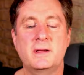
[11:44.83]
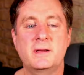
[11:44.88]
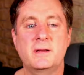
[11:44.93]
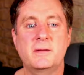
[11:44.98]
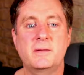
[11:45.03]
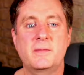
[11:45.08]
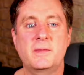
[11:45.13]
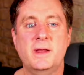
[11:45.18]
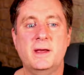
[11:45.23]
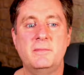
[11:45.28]

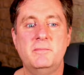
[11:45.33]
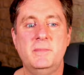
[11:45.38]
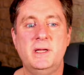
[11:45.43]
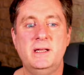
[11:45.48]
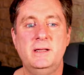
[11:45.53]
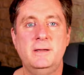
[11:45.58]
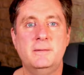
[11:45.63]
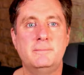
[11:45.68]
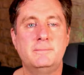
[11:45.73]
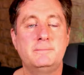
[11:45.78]
that
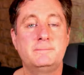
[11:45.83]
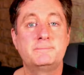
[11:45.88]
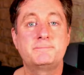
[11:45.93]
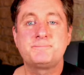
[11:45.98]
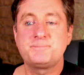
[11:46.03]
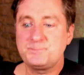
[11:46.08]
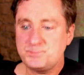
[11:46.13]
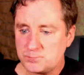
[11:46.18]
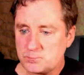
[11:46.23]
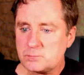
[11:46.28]
medium.
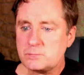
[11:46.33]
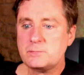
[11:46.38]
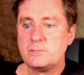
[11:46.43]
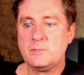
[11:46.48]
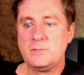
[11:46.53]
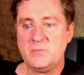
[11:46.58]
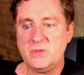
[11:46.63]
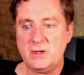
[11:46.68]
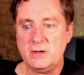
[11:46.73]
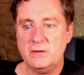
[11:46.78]

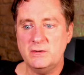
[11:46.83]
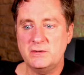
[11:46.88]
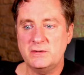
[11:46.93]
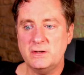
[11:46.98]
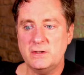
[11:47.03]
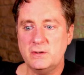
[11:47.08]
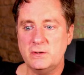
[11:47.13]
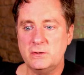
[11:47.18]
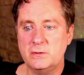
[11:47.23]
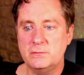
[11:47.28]

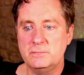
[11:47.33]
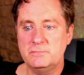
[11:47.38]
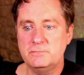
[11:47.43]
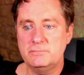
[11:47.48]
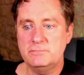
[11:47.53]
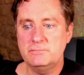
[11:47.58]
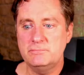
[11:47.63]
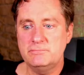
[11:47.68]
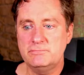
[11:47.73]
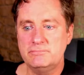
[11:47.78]
So,
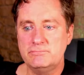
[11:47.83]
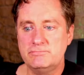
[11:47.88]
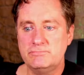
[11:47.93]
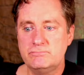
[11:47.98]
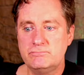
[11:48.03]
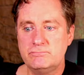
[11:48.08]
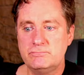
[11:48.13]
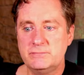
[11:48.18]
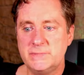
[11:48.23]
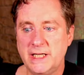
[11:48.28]

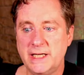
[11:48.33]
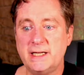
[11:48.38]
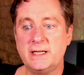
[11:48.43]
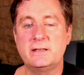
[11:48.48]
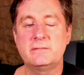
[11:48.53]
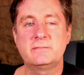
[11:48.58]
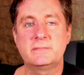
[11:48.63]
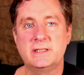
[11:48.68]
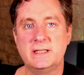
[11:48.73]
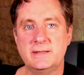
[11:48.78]
yeah,
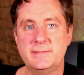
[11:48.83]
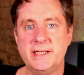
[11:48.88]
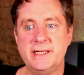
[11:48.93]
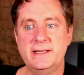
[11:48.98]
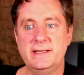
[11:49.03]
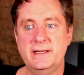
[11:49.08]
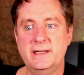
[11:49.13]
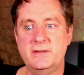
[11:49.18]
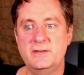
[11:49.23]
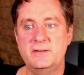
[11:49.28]
I
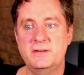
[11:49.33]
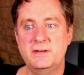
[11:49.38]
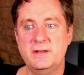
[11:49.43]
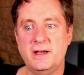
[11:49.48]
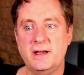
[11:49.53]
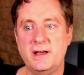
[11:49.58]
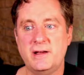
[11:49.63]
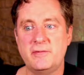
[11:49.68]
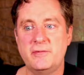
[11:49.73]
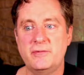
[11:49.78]
mean, it's
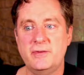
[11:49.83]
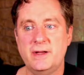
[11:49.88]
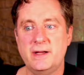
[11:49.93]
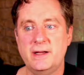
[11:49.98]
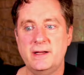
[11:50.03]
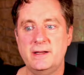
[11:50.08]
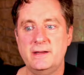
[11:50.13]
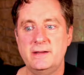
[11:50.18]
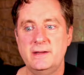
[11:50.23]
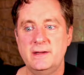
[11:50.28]
tough.
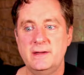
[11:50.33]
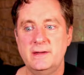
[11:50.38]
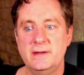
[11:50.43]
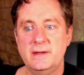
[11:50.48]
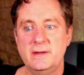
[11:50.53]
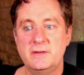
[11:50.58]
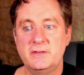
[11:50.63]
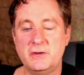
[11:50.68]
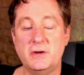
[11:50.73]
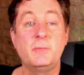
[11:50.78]

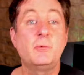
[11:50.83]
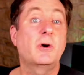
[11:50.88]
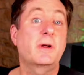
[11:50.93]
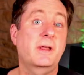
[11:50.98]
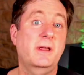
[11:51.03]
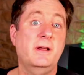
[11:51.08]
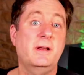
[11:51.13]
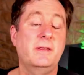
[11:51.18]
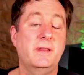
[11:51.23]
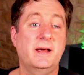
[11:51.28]
So I'm
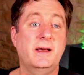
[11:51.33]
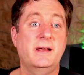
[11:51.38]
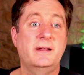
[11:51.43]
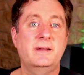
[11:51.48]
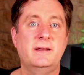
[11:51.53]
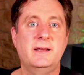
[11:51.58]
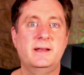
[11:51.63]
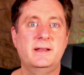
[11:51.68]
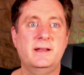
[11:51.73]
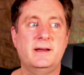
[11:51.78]
working on that,
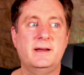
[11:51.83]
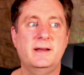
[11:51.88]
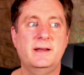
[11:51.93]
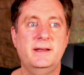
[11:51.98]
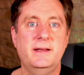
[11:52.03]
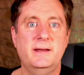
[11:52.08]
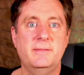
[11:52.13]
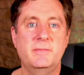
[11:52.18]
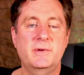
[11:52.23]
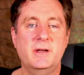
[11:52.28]
and I
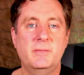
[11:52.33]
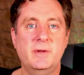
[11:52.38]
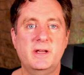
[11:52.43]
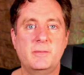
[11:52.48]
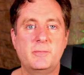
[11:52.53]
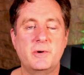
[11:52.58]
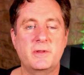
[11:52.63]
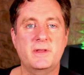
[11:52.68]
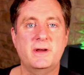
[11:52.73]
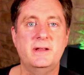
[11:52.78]
am coming
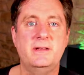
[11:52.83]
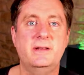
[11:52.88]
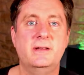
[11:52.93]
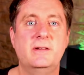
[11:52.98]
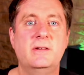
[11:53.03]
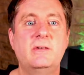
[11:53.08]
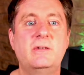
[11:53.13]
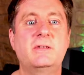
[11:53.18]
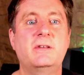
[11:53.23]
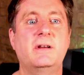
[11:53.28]
up with
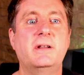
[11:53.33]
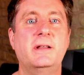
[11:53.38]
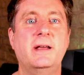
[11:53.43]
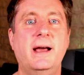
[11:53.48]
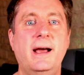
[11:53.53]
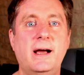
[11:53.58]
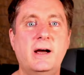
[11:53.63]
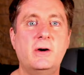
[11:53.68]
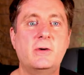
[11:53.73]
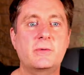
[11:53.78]
ideas on
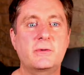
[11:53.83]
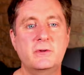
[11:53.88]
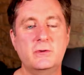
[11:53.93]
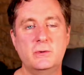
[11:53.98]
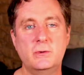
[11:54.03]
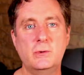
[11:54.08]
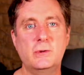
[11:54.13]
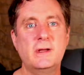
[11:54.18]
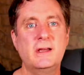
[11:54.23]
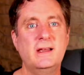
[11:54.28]
how
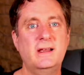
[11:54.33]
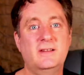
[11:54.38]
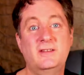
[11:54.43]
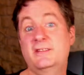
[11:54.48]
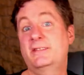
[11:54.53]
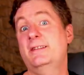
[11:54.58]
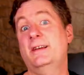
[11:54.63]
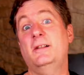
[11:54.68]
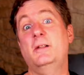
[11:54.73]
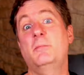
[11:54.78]
to
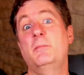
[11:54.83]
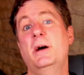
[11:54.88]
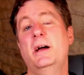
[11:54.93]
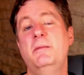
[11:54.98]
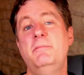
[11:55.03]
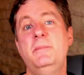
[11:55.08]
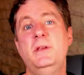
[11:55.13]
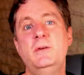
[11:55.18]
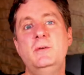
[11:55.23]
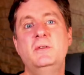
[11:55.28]
sell my
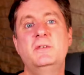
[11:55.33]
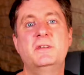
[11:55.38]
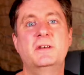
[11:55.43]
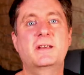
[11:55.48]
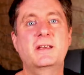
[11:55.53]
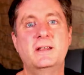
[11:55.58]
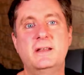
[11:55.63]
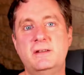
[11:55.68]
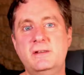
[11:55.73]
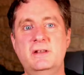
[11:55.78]

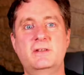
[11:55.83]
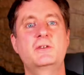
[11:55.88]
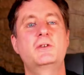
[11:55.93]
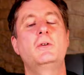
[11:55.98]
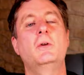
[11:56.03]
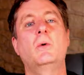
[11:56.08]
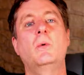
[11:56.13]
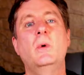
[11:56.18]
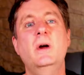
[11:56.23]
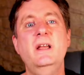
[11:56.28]
music in a
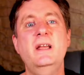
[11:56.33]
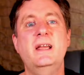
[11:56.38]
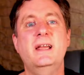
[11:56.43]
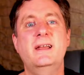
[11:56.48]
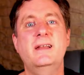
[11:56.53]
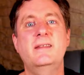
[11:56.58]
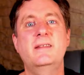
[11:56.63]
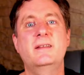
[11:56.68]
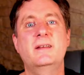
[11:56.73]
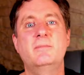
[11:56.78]
digital
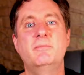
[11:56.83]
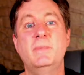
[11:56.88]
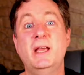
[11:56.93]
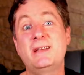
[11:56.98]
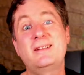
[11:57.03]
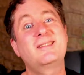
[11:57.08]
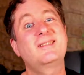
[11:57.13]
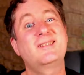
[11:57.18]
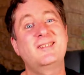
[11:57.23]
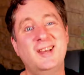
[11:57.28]
way that
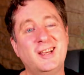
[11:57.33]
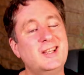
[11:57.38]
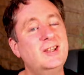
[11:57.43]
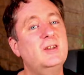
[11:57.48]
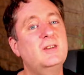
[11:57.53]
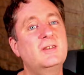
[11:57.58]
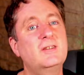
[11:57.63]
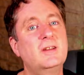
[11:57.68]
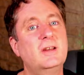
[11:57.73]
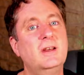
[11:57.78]
makes
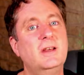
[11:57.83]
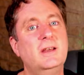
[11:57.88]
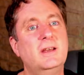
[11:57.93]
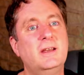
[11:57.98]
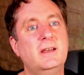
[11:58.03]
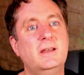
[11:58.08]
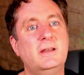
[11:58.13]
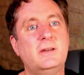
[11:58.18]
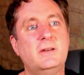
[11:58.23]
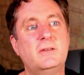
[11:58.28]
sense,
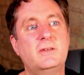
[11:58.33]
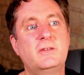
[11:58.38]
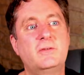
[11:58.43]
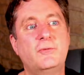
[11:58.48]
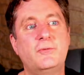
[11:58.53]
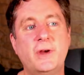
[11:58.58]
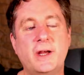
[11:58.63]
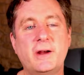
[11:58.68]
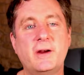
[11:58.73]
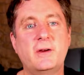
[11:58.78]
is
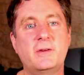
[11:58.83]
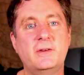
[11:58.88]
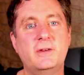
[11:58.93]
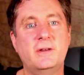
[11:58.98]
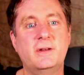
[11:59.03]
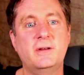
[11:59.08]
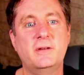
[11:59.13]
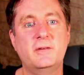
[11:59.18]
fair to